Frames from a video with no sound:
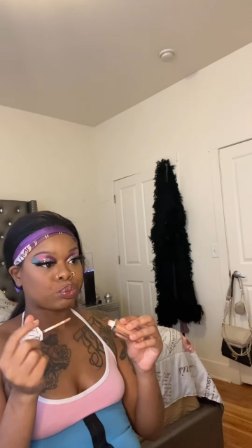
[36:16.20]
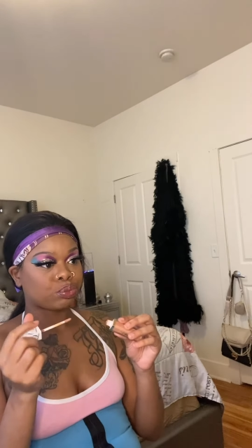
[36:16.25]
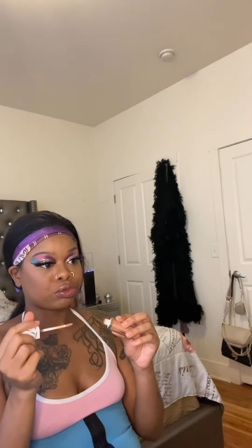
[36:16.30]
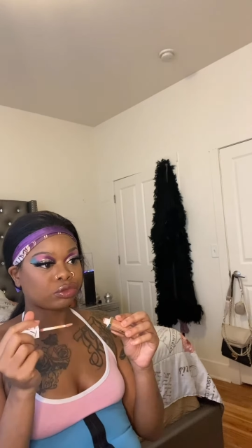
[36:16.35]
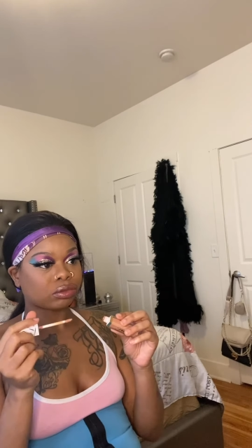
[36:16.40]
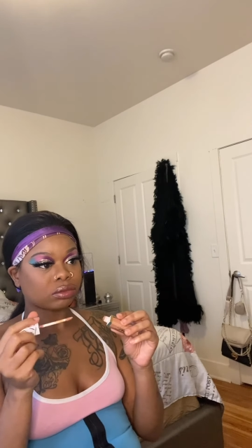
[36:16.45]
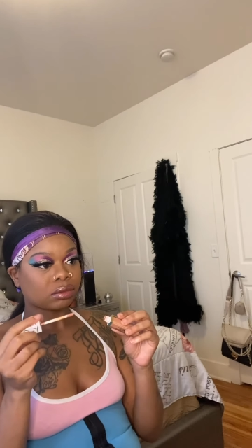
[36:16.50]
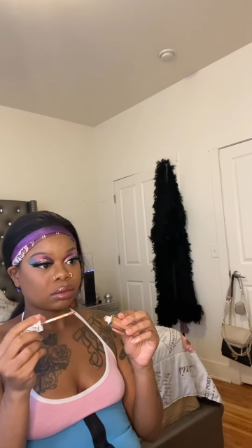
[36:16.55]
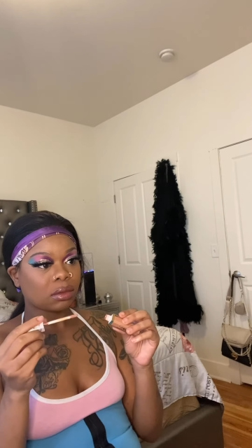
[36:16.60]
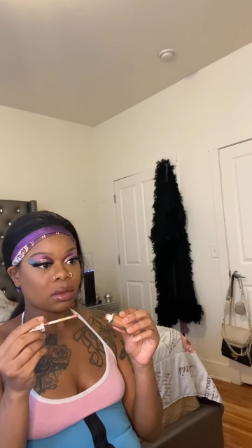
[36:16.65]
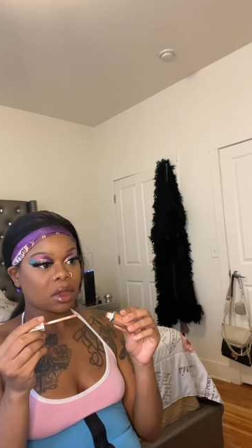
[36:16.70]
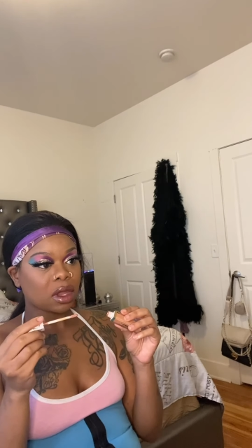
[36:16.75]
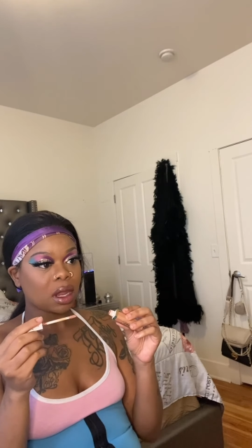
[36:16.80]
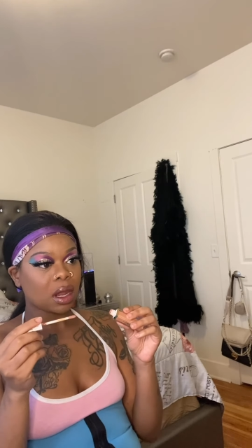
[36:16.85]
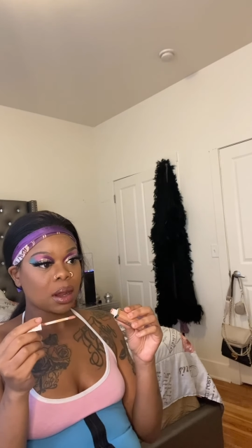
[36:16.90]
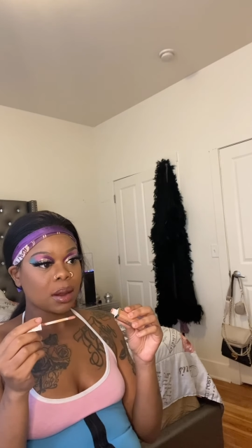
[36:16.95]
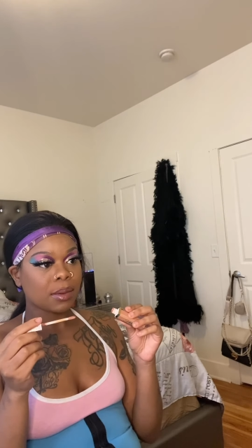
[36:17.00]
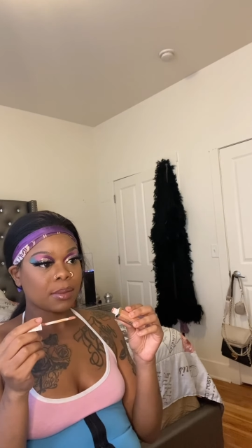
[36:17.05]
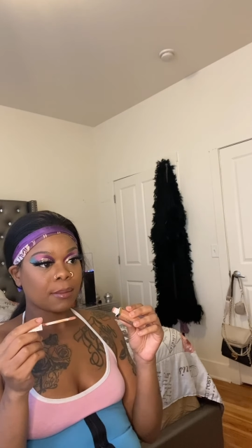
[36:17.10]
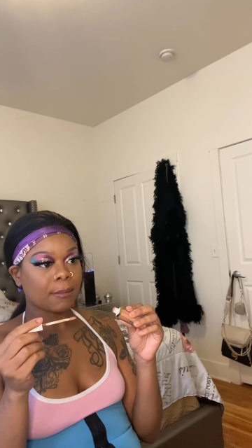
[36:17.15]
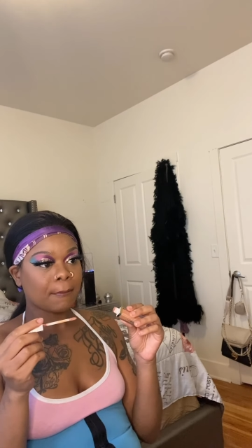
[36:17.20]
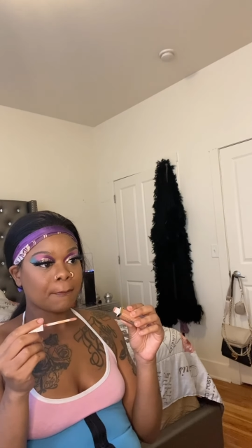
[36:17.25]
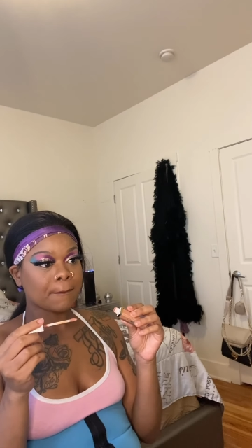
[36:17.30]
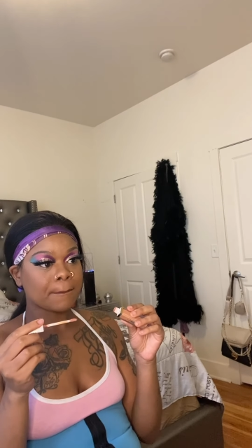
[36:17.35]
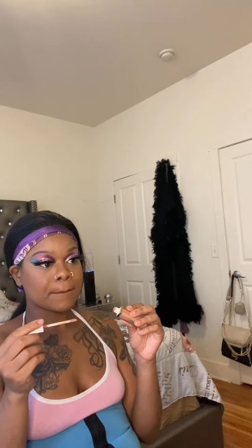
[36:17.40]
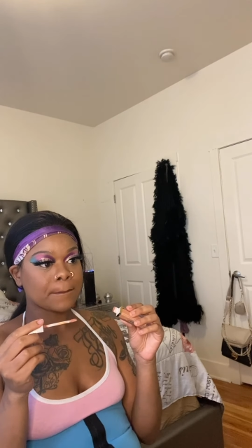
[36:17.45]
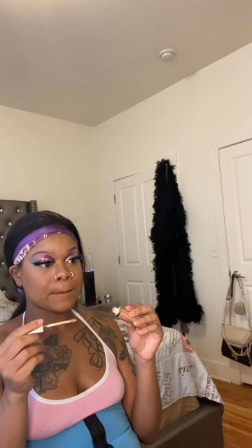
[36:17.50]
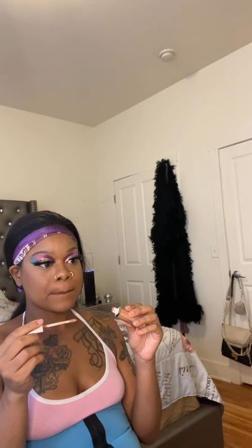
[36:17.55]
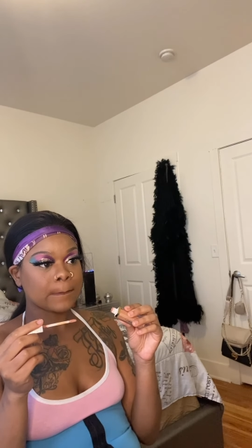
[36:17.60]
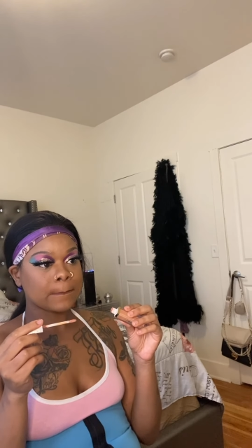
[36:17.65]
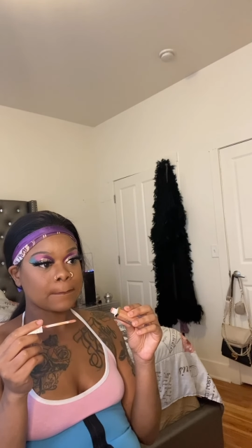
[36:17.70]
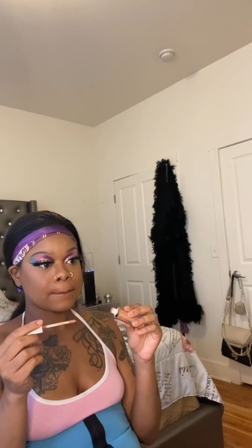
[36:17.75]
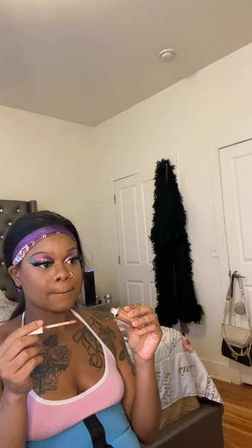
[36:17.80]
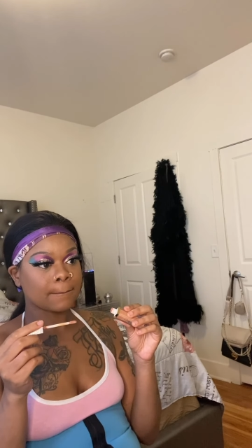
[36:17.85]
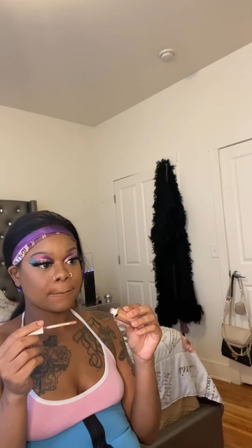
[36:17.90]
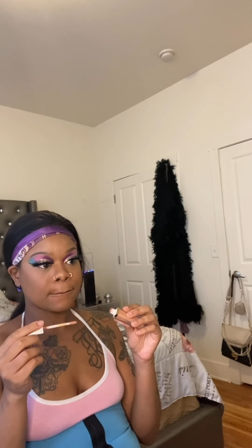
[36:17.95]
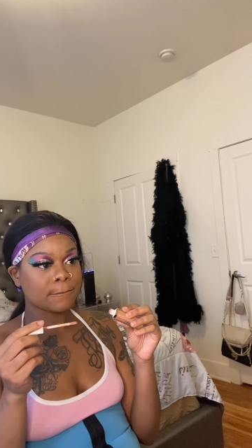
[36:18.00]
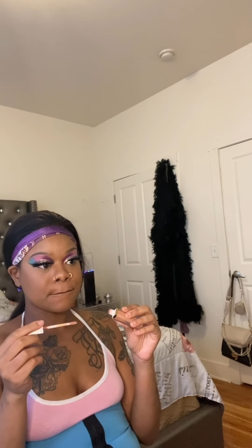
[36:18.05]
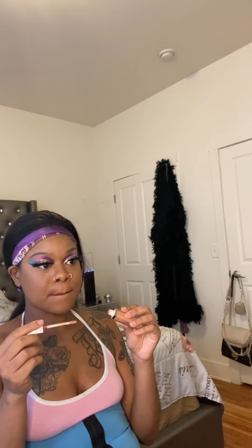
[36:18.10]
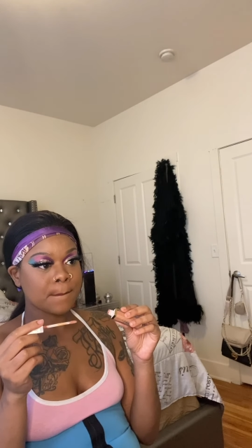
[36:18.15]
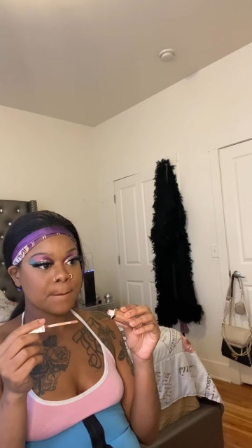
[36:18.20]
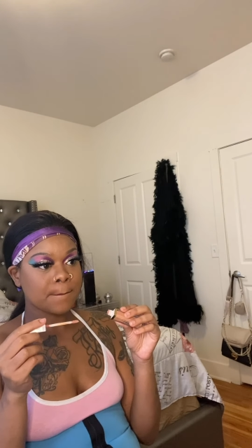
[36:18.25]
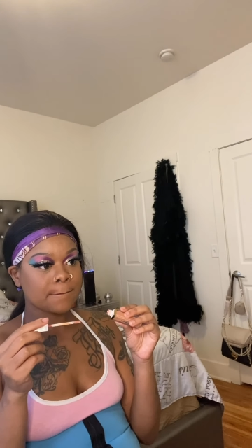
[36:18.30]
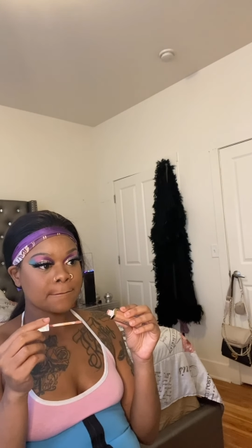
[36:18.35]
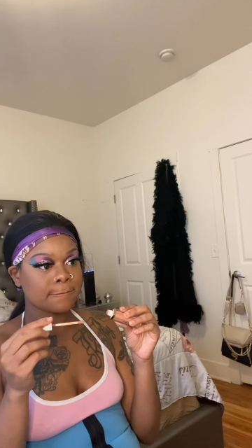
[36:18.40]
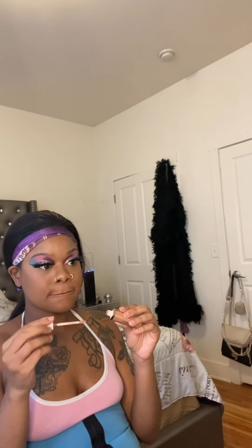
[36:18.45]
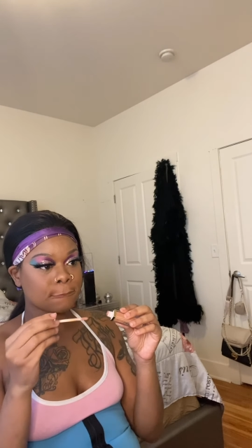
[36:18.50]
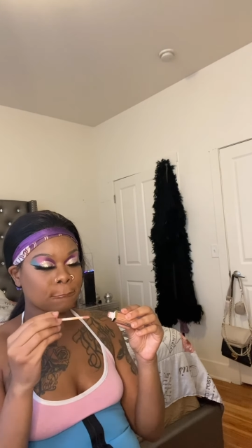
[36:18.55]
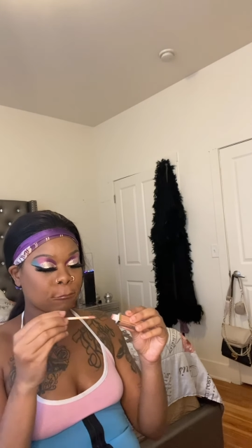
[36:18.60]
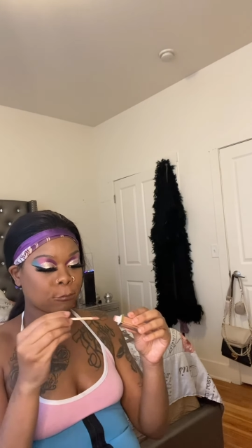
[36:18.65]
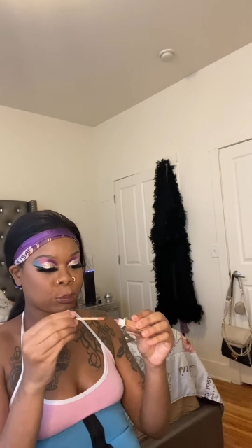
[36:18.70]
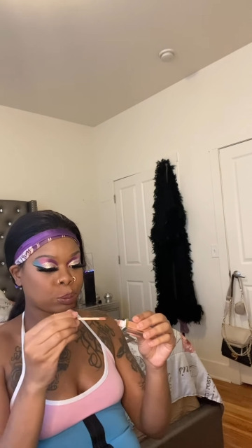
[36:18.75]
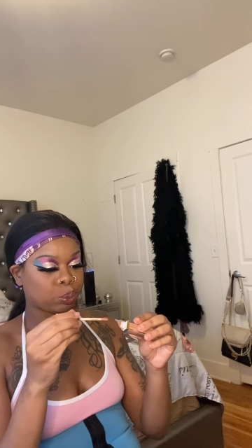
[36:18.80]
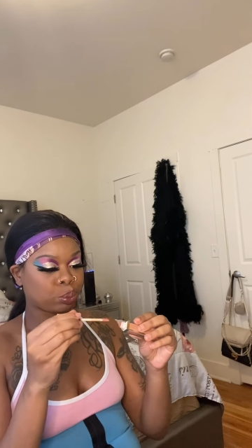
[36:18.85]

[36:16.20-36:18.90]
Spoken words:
I ain't gonna say boom. All right, no, I'm done talking for real.